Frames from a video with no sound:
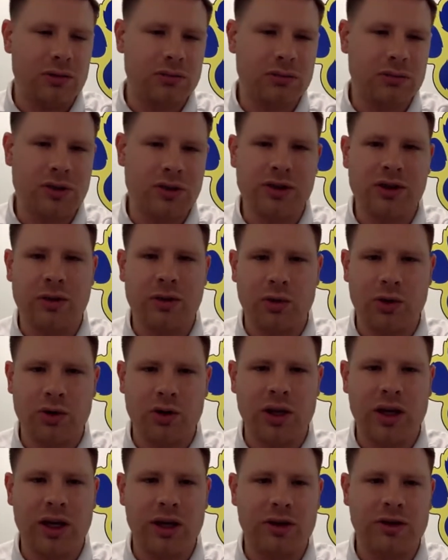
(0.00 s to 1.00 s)
just
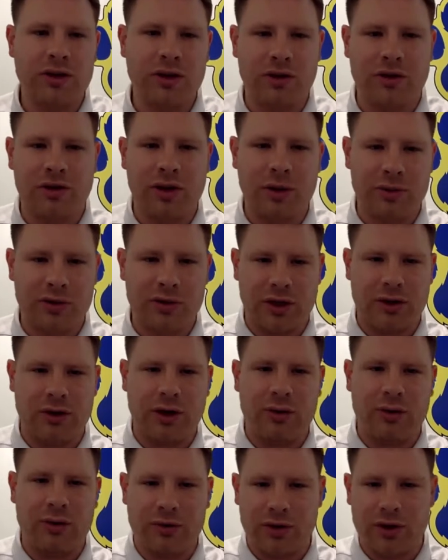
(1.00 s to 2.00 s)
communicate to the families at
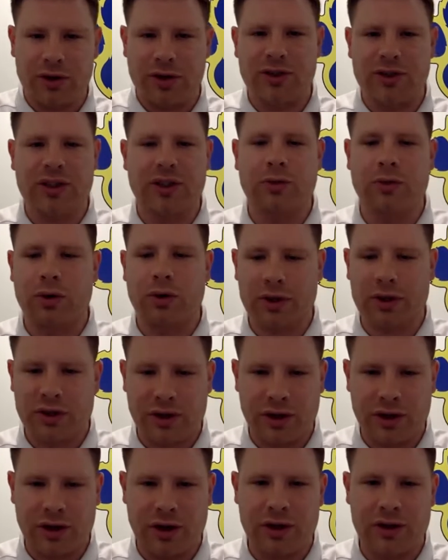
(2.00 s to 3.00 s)
Great River because he works
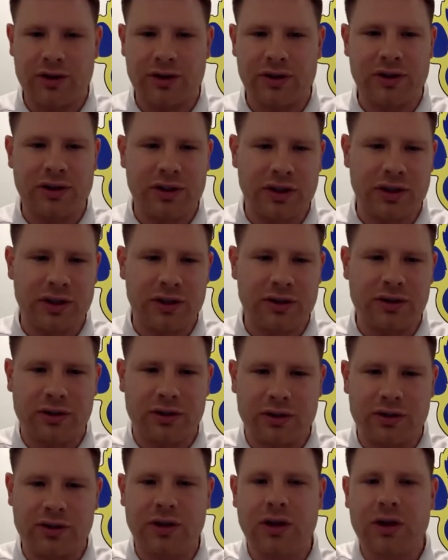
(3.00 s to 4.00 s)
there as the dean of
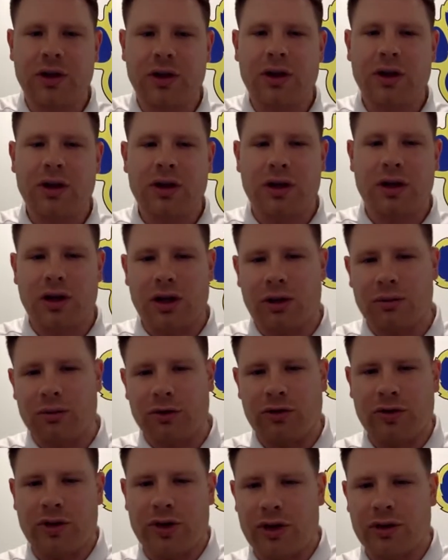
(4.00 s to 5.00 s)
students. And then I'm
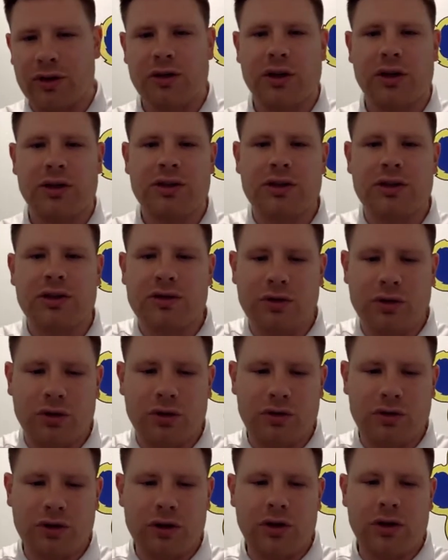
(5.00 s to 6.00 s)
over here trying to shuffle
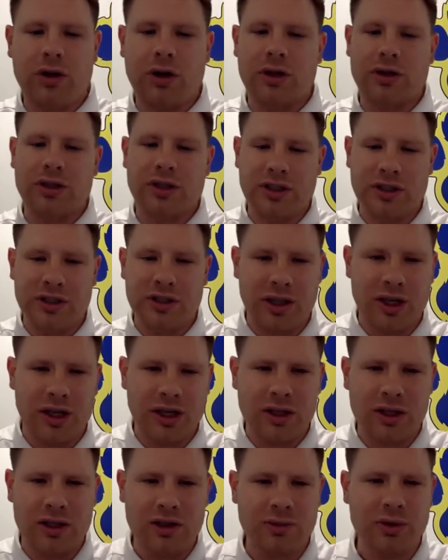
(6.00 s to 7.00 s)
over our
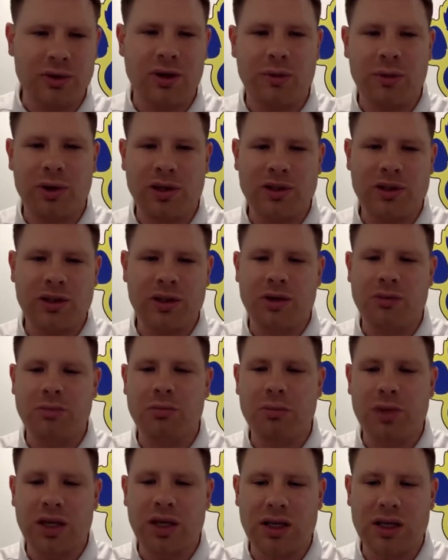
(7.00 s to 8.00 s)
TCA kids. But they basically
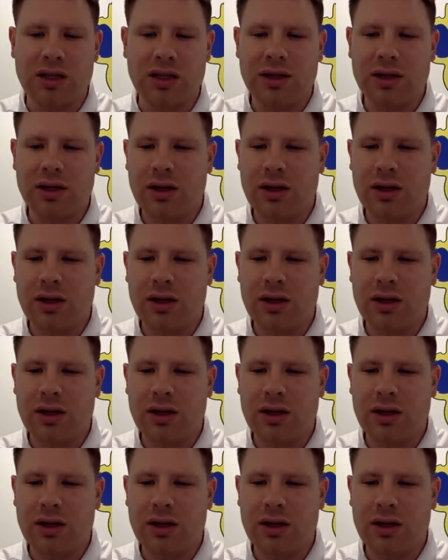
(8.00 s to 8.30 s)
meet